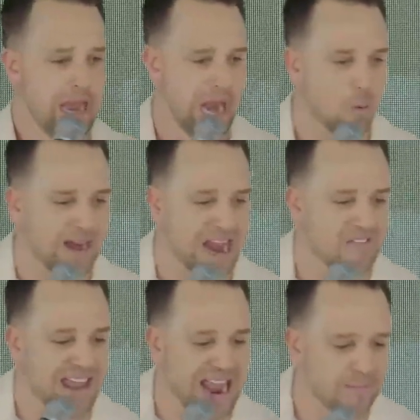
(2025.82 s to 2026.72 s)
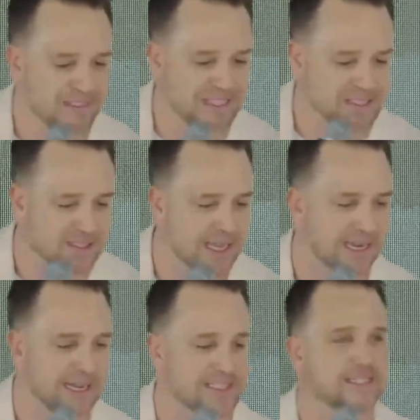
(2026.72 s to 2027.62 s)
And we have empty
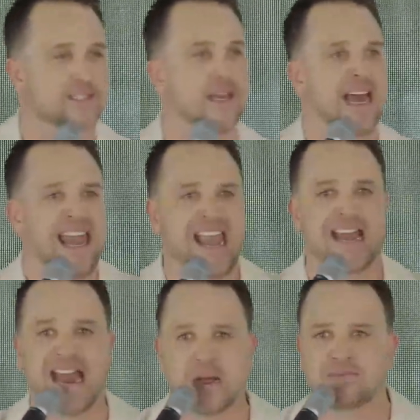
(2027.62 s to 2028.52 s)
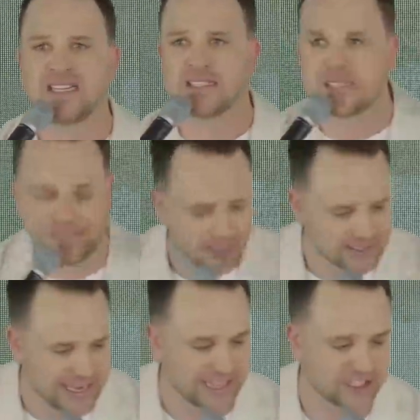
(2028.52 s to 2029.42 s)
cities and empty
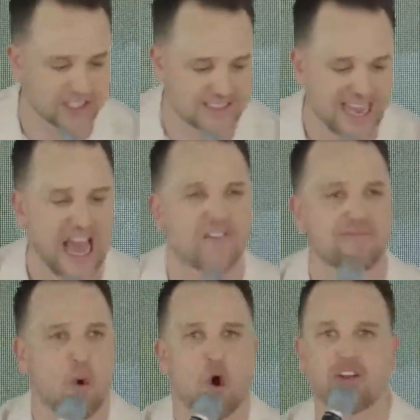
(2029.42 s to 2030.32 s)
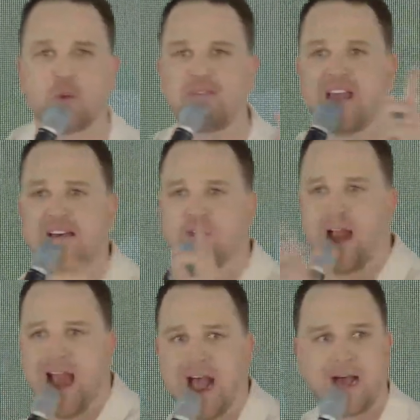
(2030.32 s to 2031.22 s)
civilizations that have more than we've ever
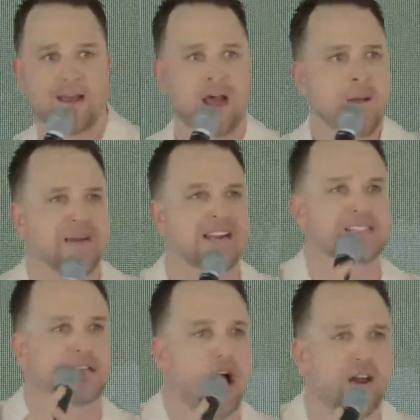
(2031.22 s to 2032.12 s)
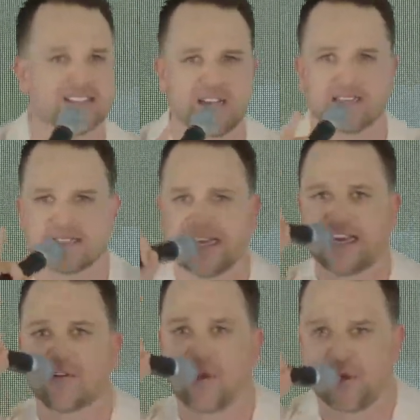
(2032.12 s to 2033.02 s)
had because God is not
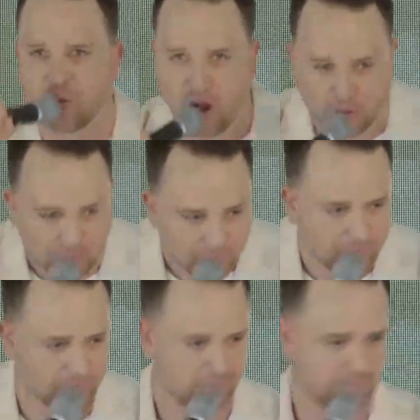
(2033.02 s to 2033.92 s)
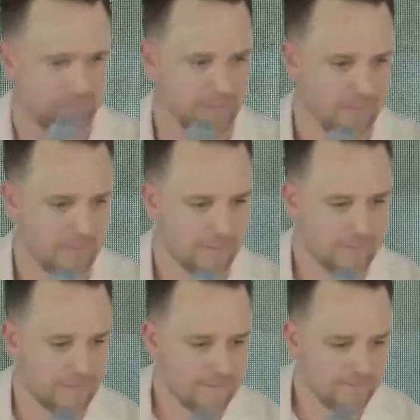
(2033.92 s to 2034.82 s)
sitting on the throne.
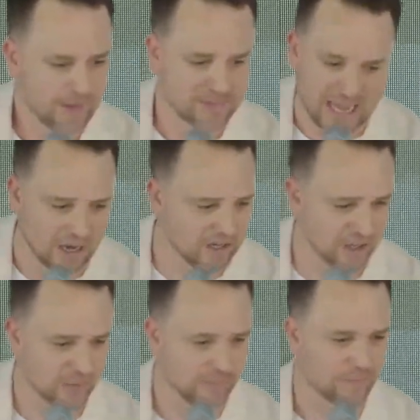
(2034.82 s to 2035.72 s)
I'm telling you,